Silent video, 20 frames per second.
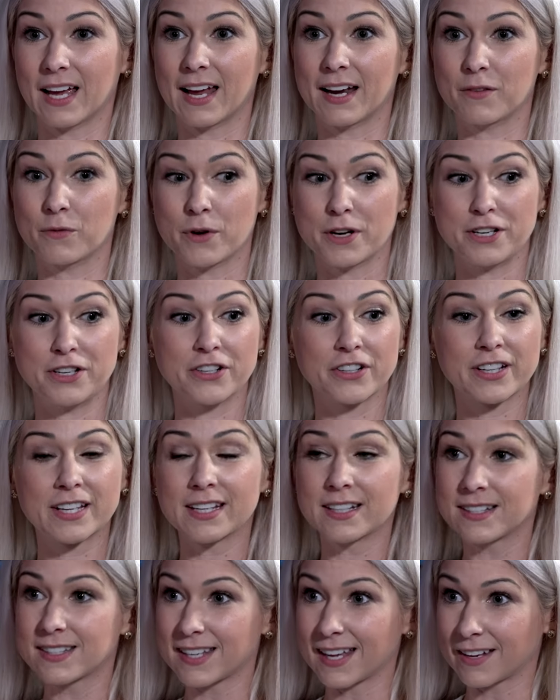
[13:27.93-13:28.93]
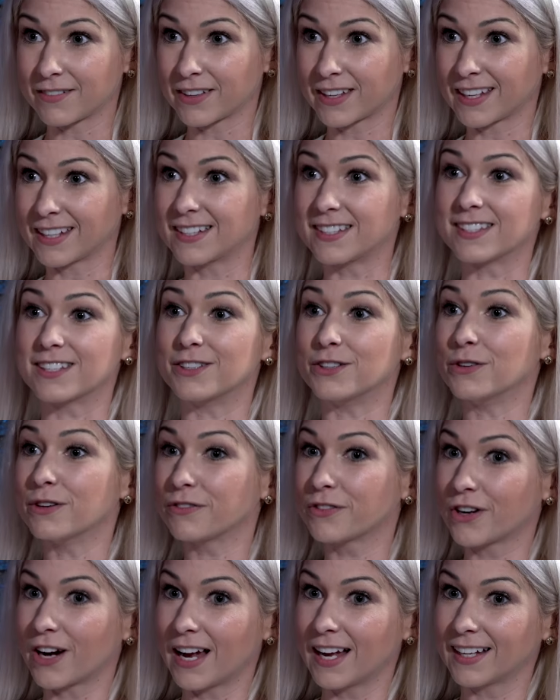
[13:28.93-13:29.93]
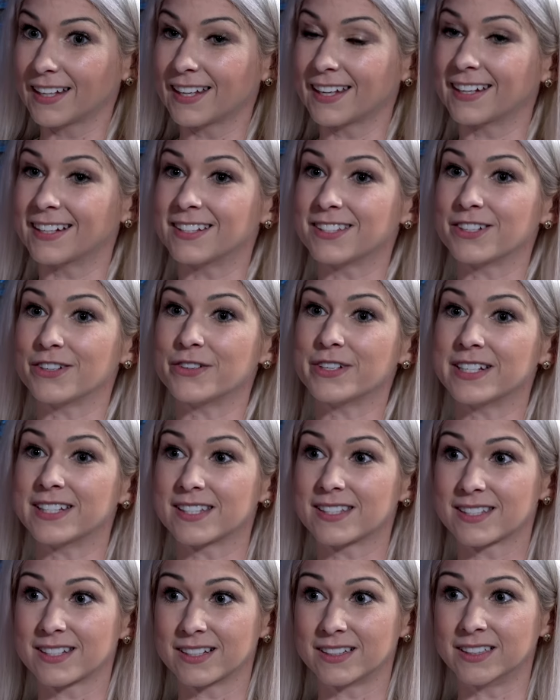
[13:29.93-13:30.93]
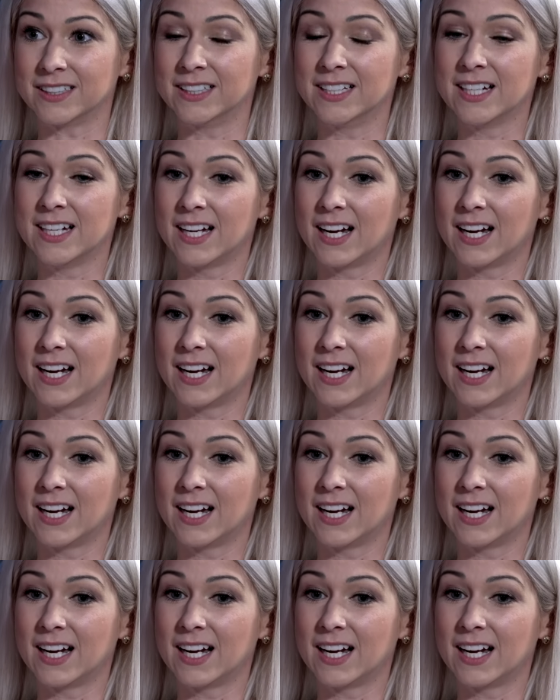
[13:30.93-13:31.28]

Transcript: And when your kids have kids and you have grandkids, you can still,